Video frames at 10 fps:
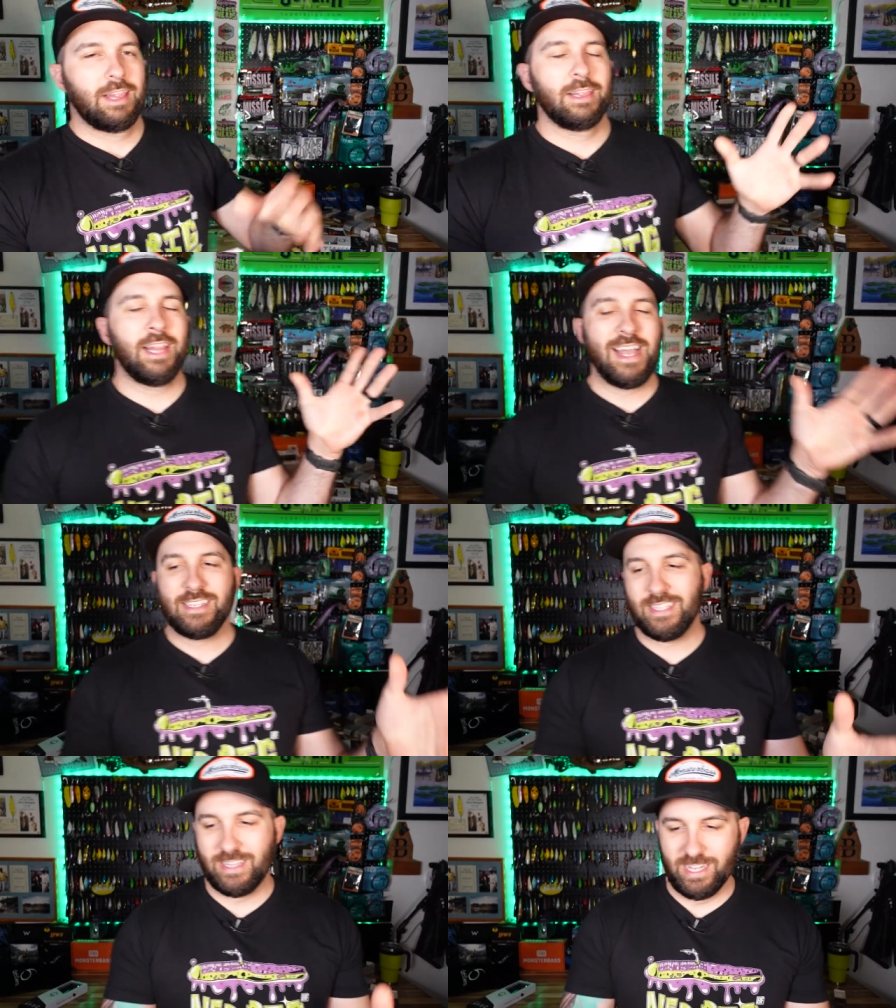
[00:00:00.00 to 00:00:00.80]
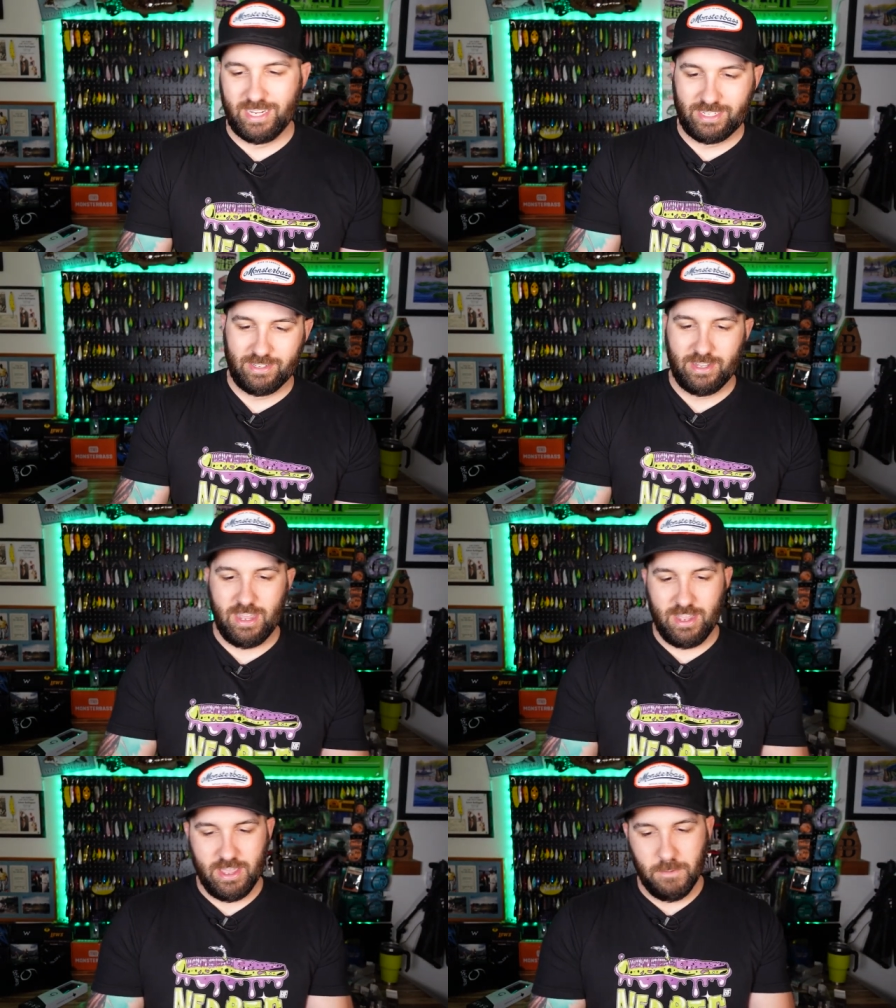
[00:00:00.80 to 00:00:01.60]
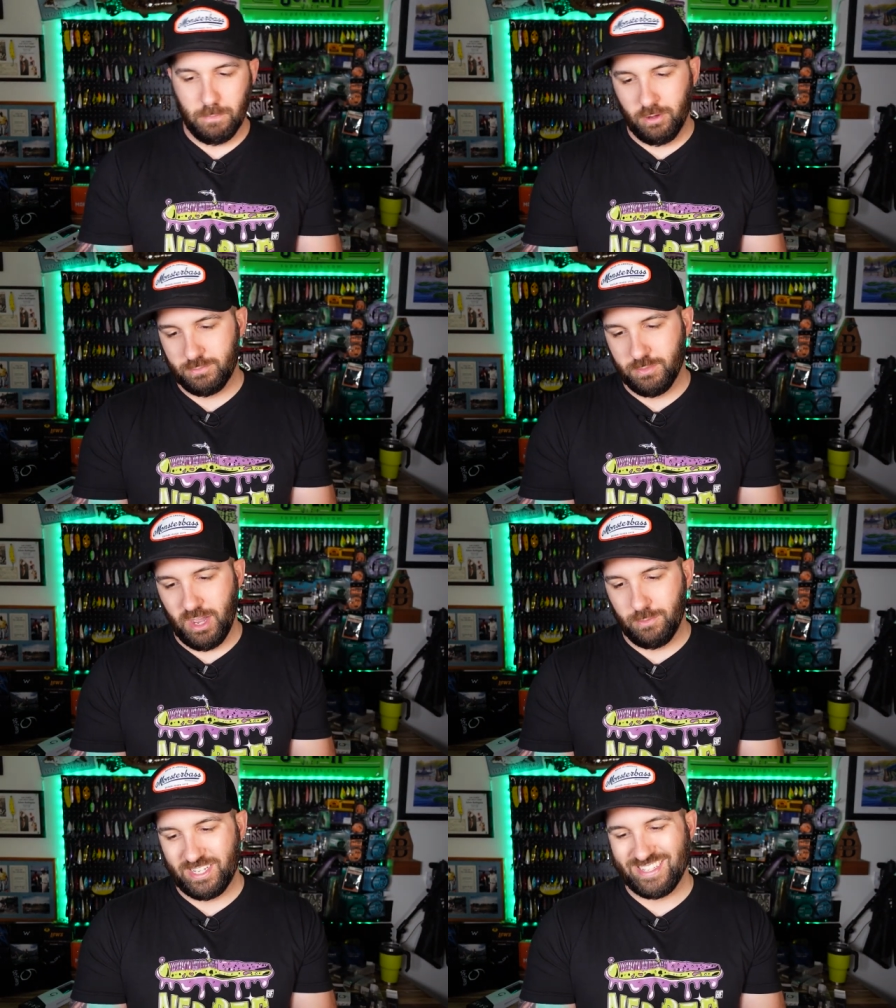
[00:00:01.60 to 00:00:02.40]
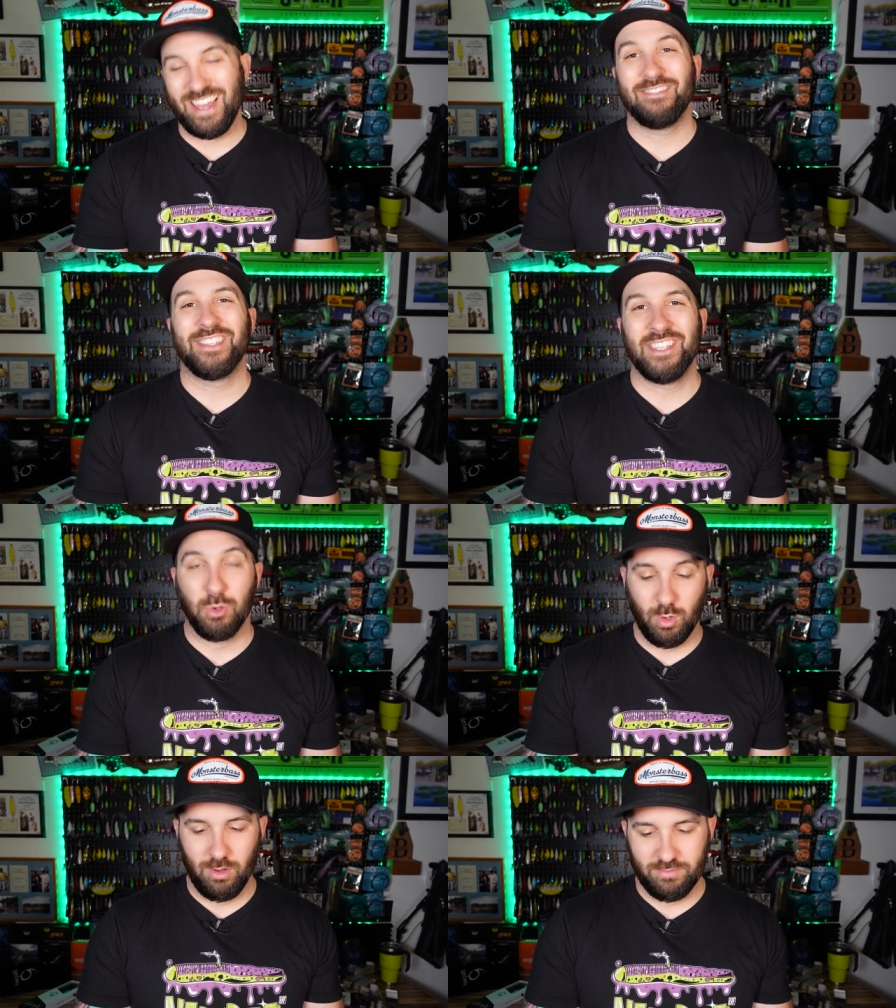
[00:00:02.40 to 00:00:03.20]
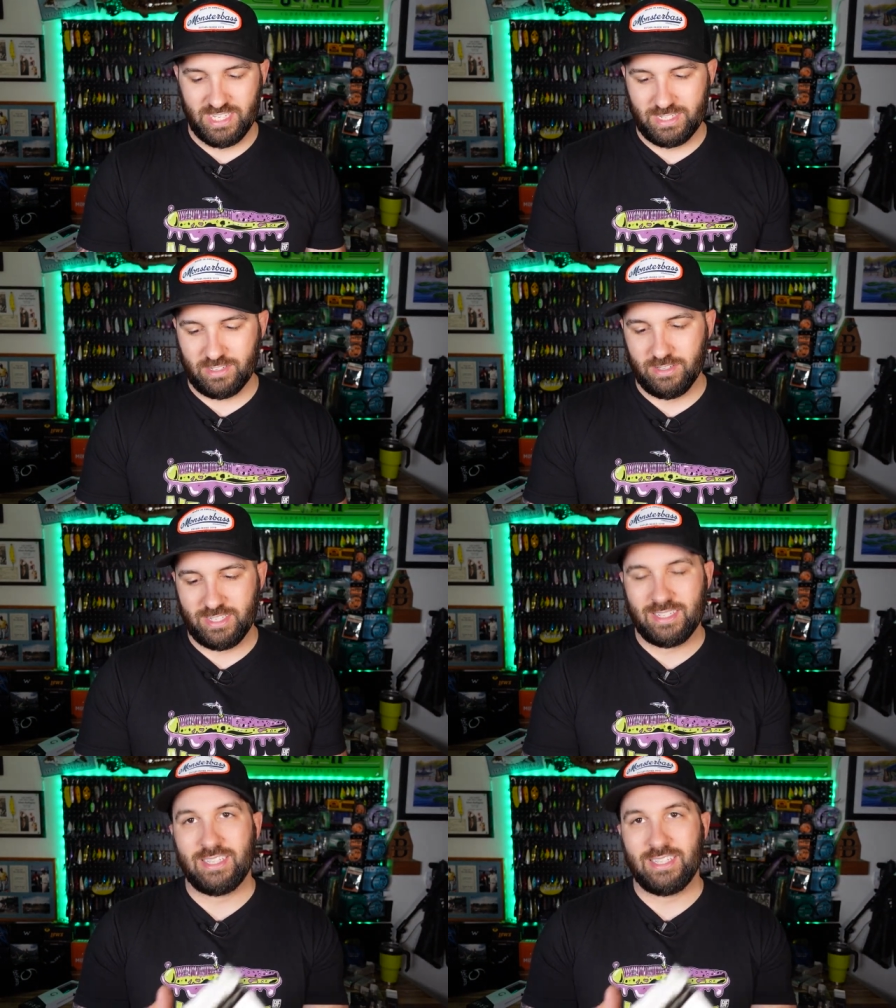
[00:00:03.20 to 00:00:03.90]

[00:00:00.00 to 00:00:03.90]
last thing I am pumped about because I have zero of these. So this